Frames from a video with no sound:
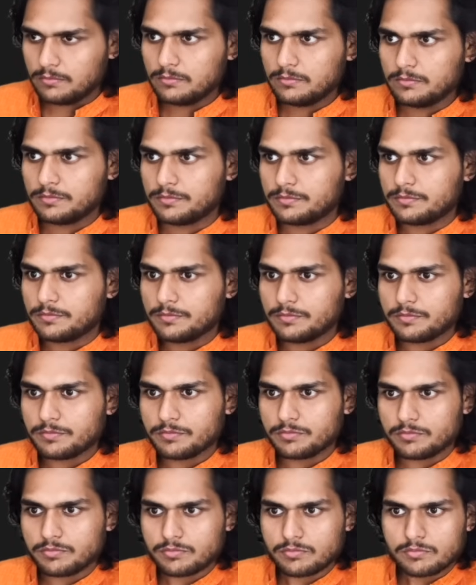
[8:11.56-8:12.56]

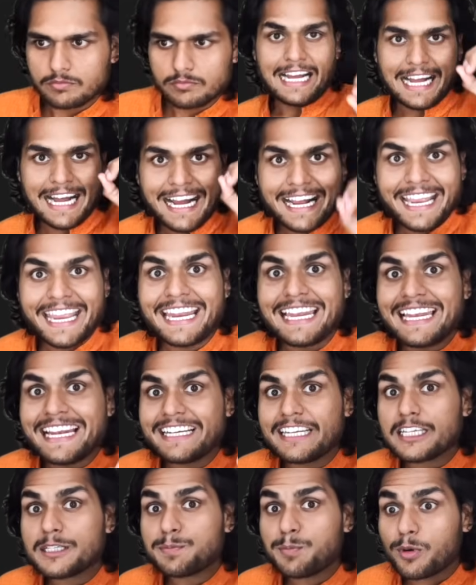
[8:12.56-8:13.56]
again, let
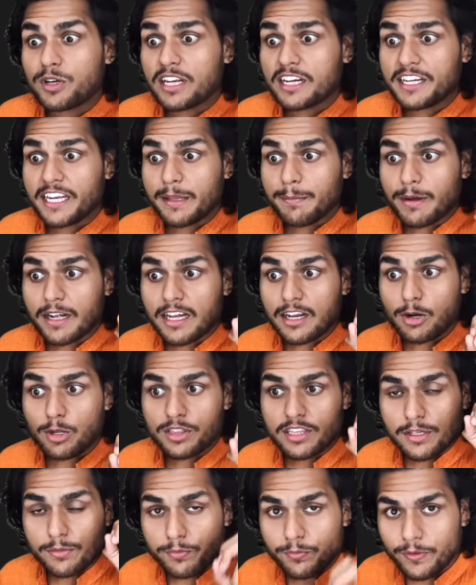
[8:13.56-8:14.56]
us put a debugger on
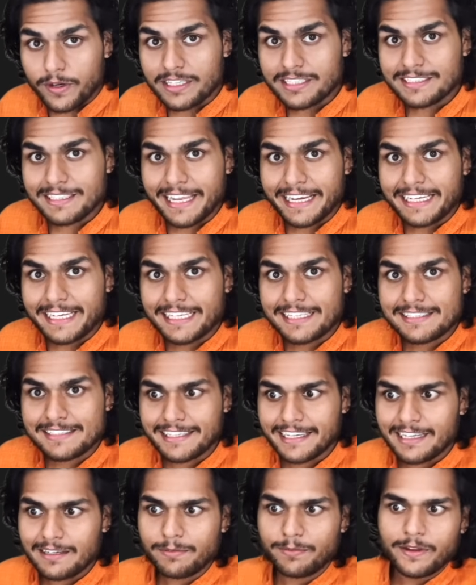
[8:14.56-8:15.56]
the first line
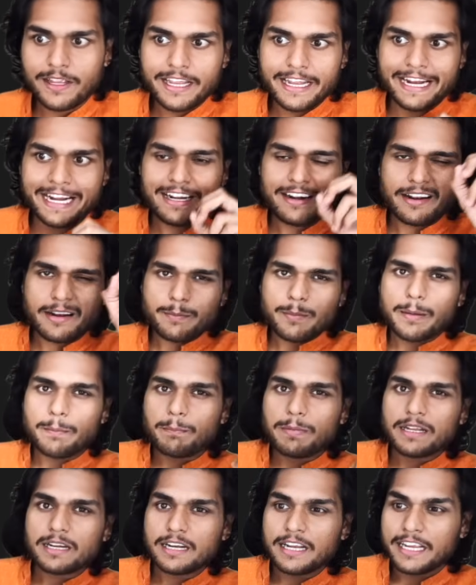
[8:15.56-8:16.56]
itself, and
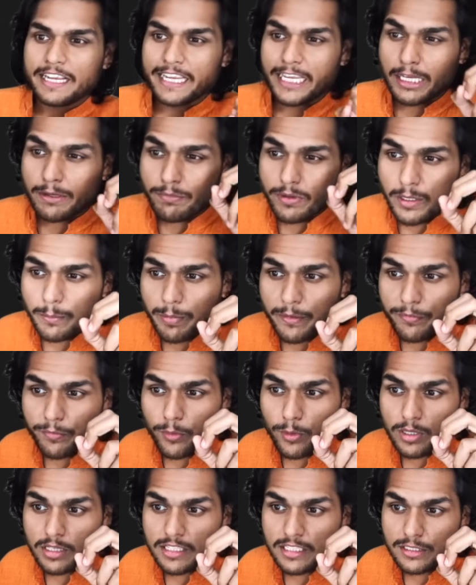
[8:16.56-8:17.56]
remember, even
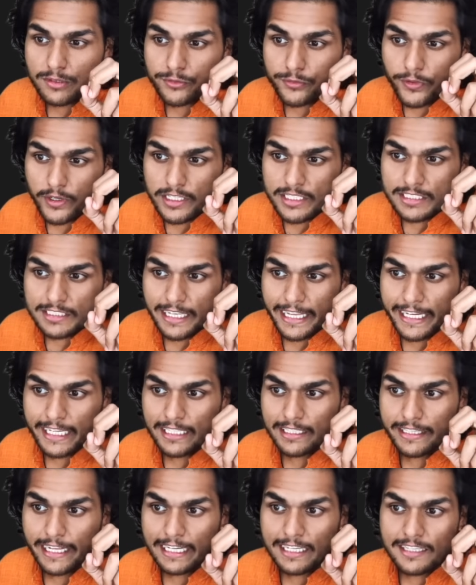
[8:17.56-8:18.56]
before this first
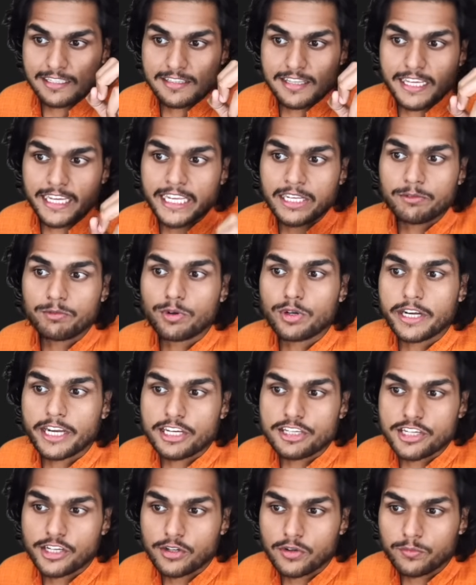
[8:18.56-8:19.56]
line, that is the
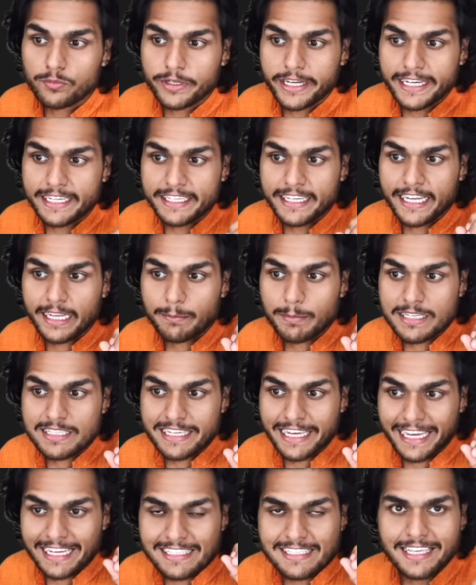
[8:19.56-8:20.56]
invocation of getName is
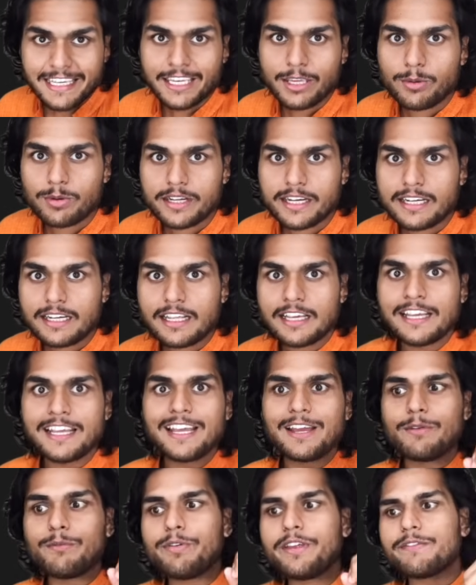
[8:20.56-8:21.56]
executed,
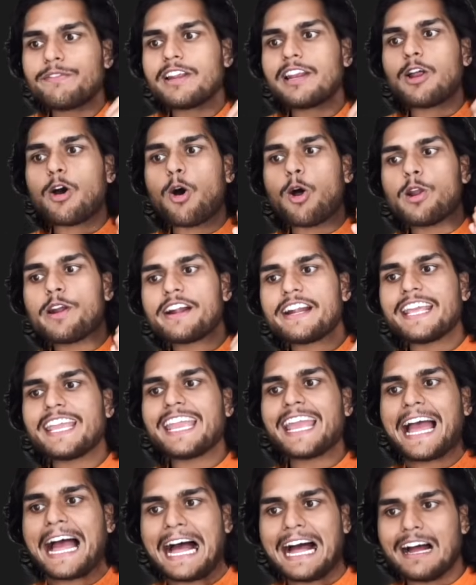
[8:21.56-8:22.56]
we will already
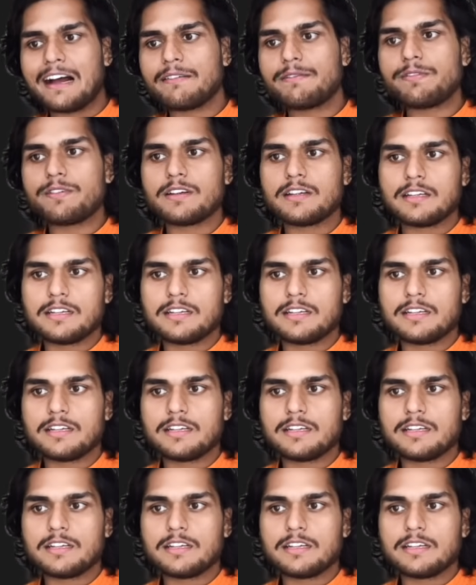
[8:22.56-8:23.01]
have,